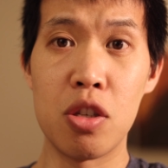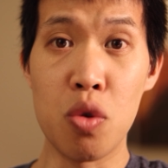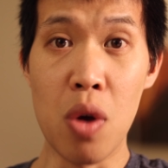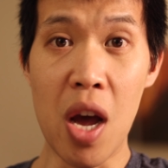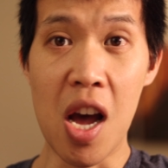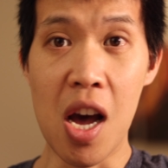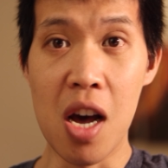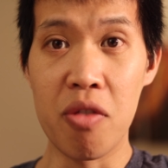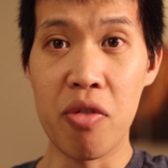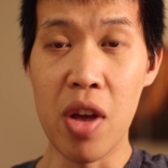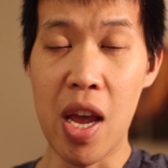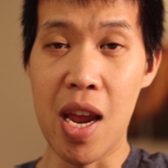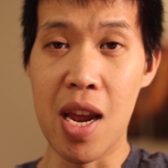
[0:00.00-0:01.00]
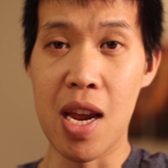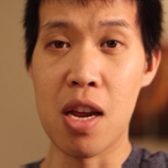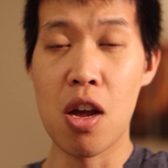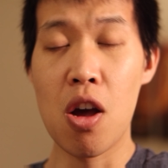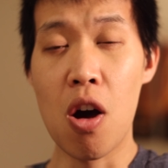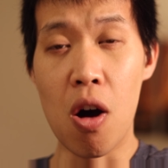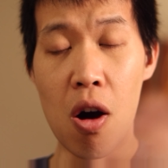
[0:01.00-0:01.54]
you have a
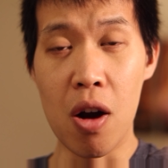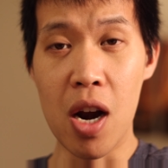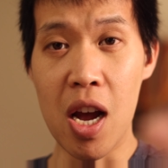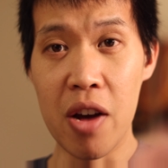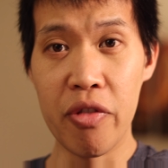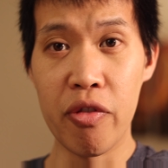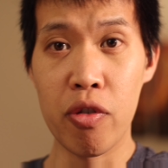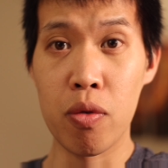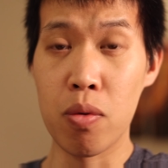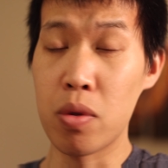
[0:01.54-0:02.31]
RF,